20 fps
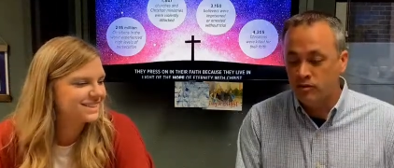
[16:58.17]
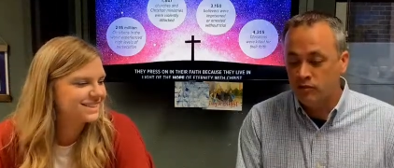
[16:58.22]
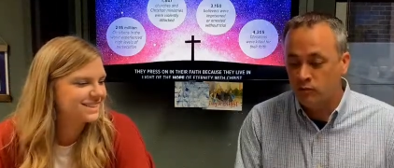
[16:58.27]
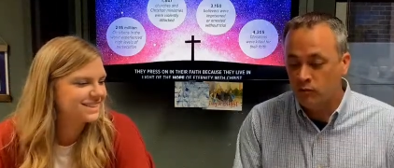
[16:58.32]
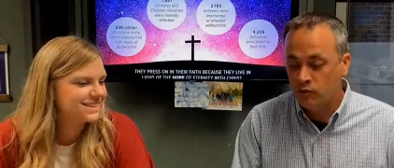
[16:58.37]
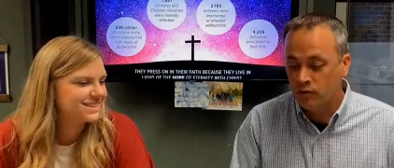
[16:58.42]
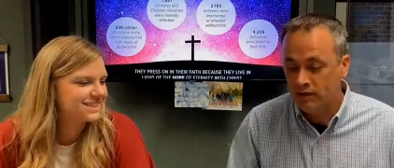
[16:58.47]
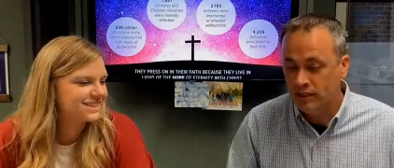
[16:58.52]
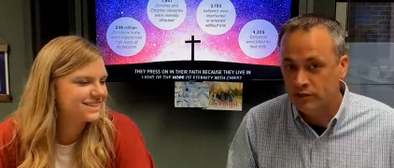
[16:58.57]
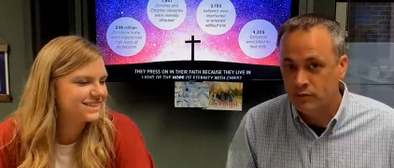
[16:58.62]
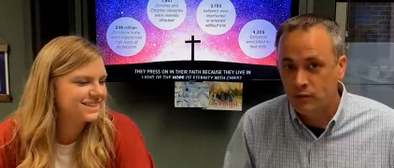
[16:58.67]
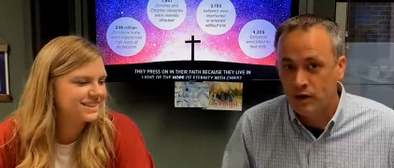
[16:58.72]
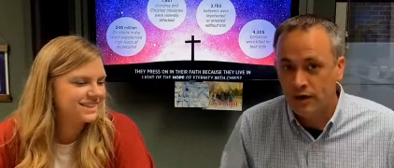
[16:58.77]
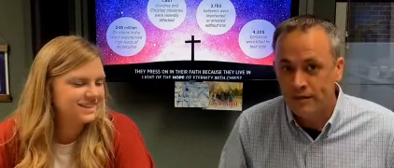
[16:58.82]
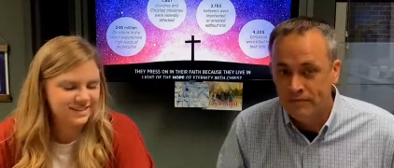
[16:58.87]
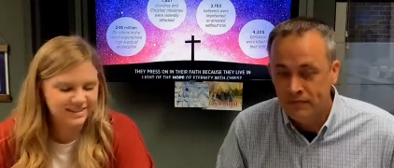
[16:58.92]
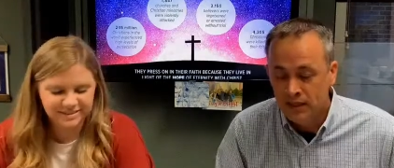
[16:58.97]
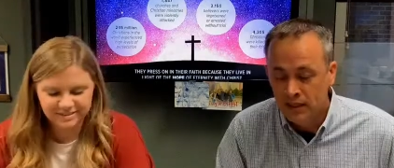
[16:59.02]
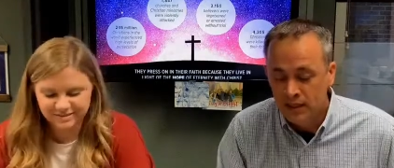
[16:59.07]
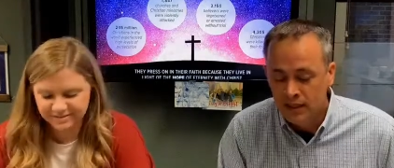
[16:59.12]
Speaker 1: doing this morning. Let's pray.
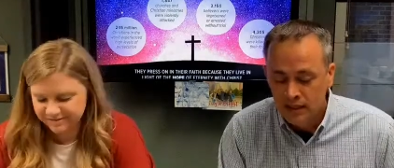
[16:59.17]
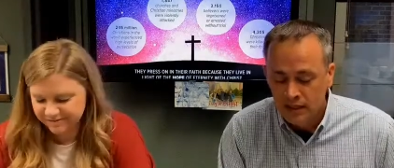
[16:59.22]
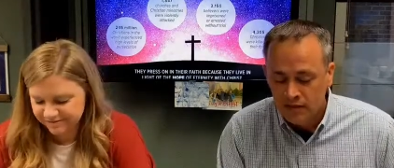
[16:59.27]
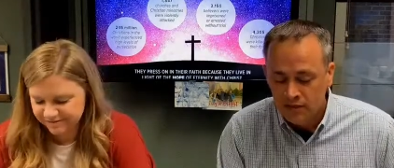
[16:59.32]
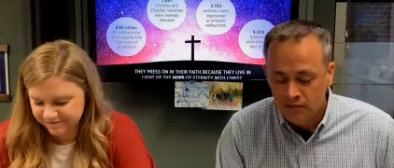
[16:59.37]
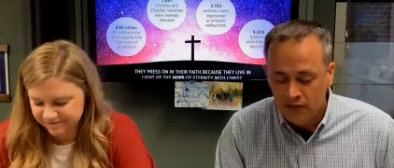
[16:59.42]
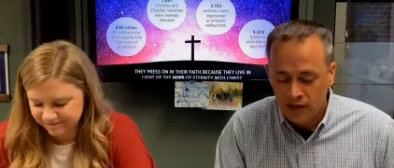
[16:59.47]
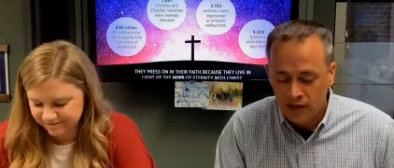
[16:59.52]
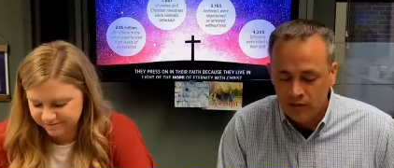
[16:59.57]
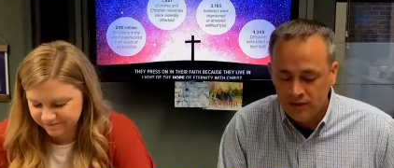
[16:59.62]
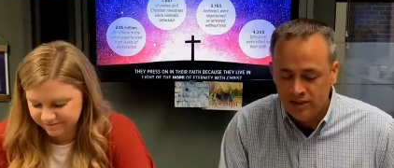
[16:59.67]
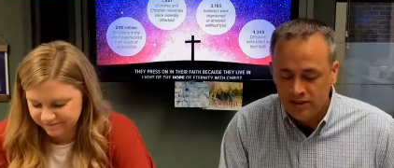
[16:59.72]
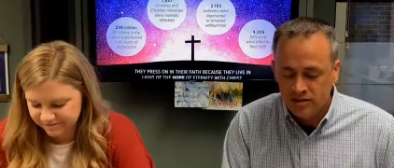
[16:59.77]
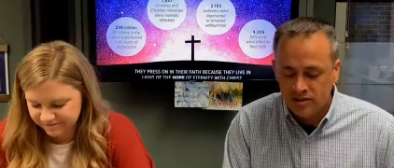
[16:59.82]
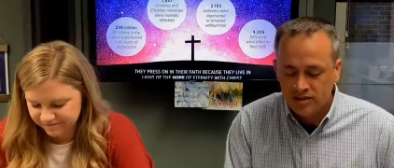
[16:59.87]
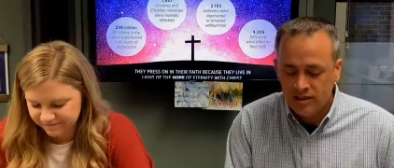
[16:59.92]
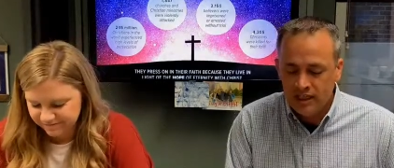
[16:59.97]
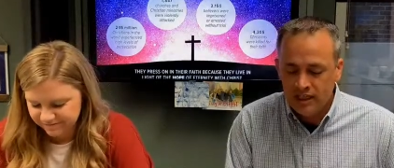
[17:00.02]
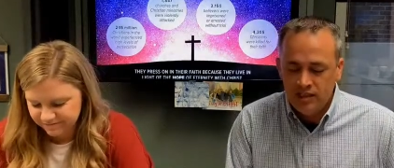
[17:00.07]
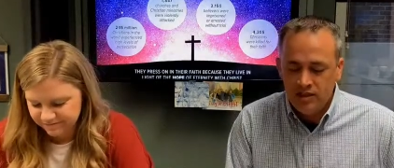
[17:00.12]
Father, we
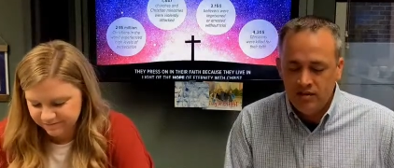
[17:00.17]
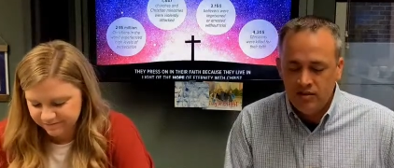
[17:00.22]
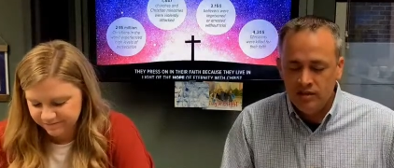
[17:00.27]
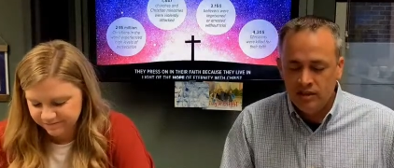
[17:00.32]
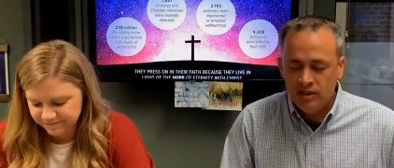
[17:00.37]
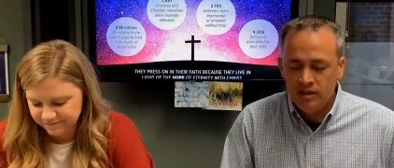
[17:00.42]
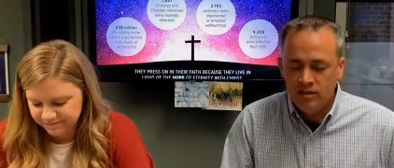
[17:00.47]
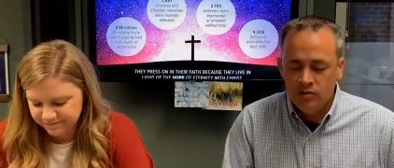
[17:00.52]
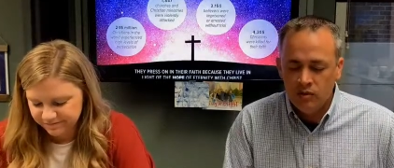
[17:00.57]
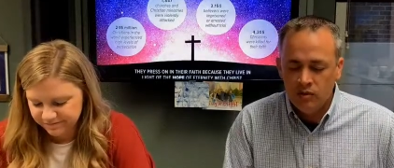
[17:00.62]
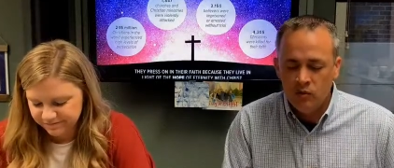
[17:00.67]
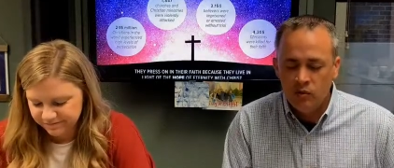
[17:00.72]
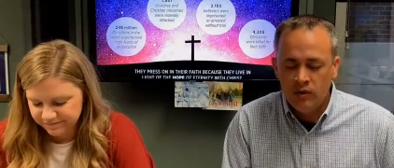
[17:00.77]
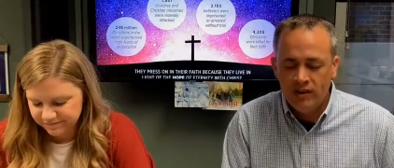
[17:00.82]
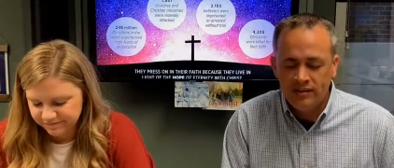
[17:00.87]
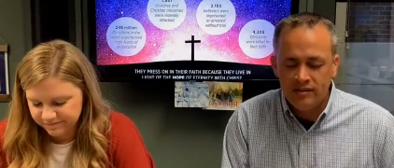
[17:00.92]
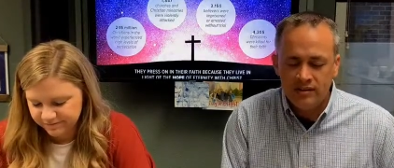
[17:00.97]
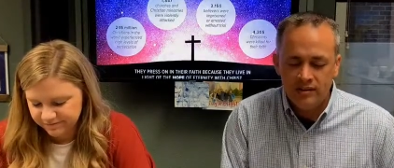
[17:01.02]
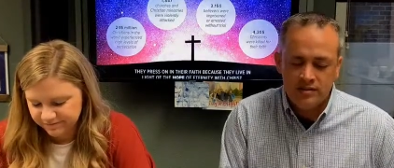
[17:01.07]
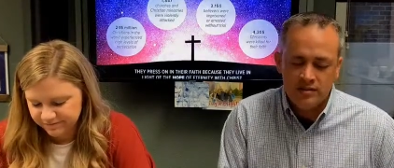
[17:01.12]
just thank you that you are
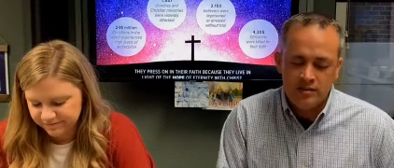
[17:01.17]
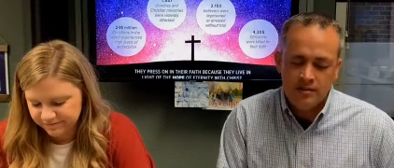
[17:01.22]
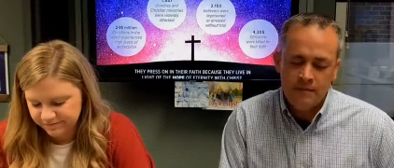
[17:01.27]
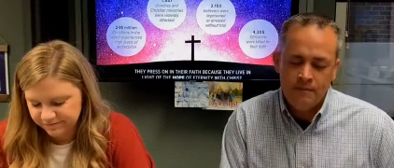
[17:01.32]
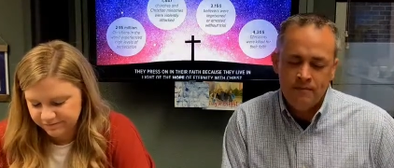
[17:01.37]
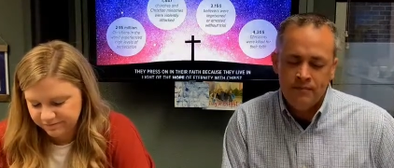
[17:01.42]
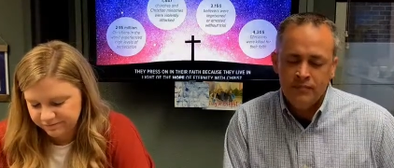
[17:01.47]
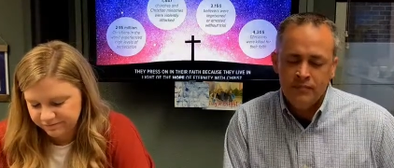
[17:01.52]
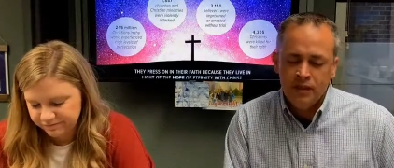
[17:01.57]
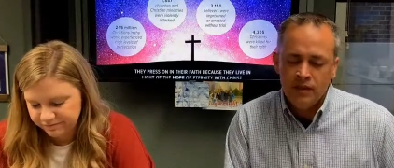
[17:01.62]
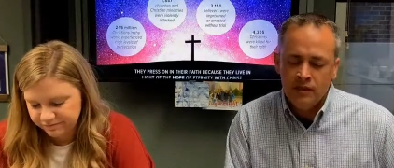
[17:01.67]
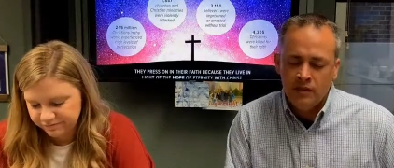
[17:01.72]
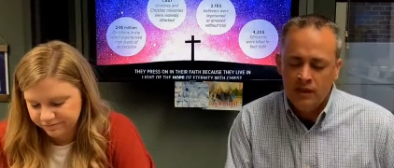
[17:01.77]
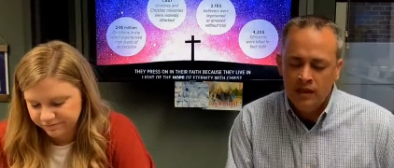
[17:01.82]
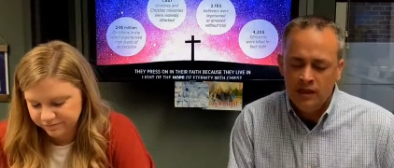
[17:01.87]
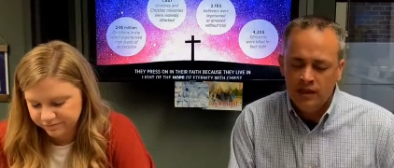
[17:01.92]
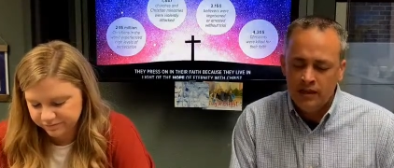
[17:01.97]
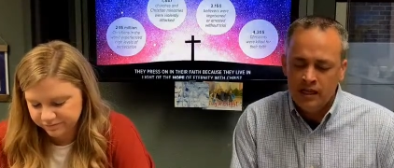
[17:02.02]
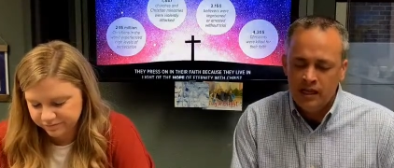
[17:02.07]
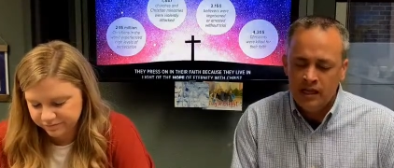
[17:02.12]
with us.
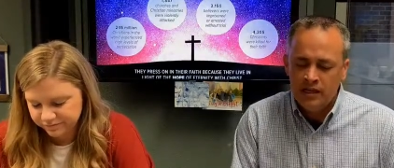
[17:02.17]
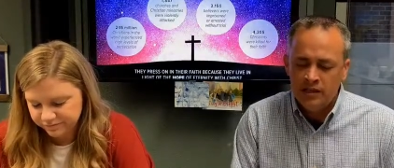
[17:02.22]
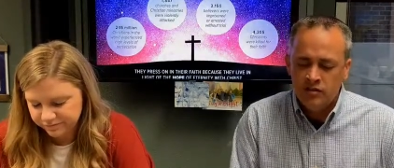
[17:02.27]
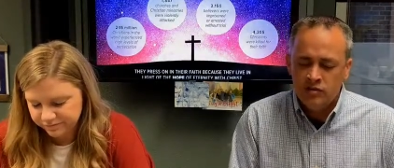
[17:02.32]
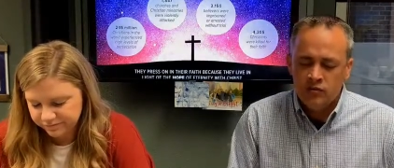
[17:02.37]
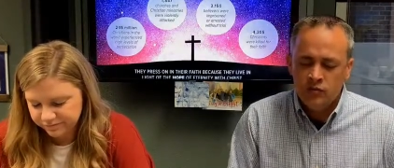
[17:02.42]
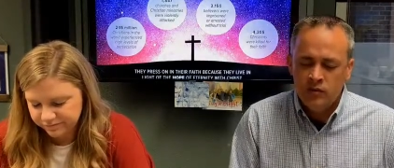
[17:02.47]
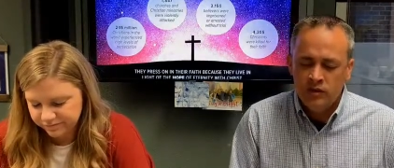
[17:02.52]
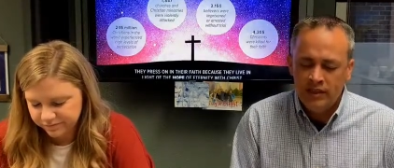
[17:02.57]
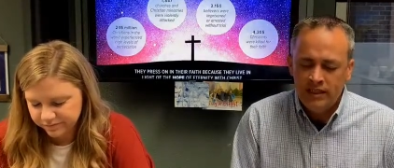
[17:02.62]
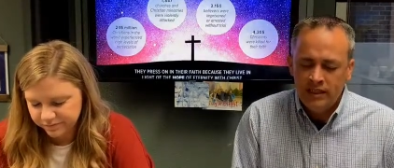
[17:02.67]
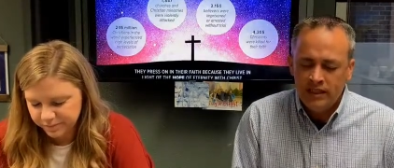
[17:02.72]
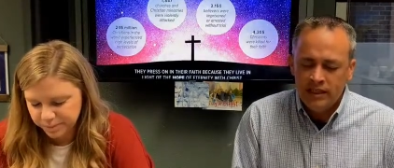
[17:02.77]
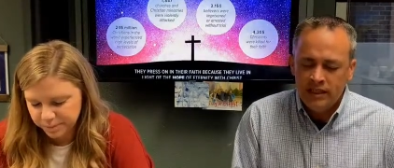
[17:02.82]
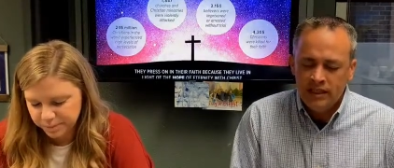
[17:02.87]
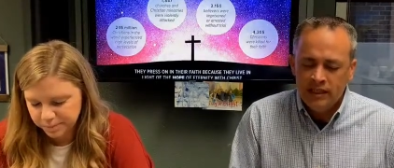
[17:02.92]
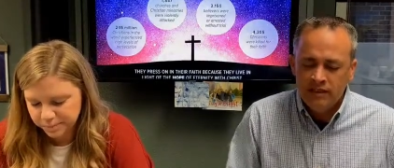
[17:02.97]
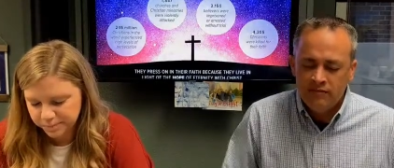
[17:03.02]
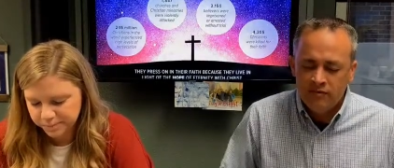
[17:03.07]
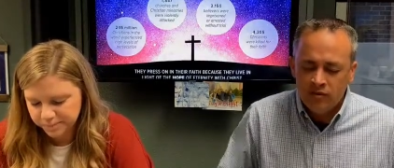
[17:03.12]
And God, as we uh,
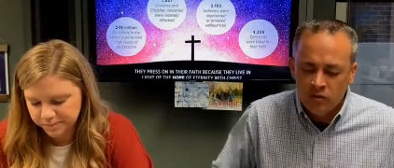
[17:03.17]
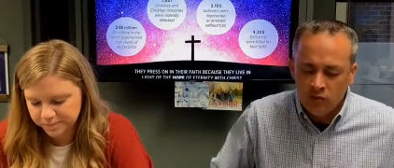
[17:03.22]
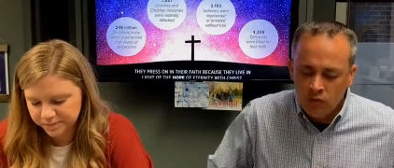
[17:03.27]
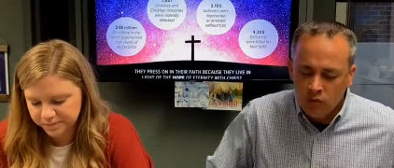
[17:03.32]
live in a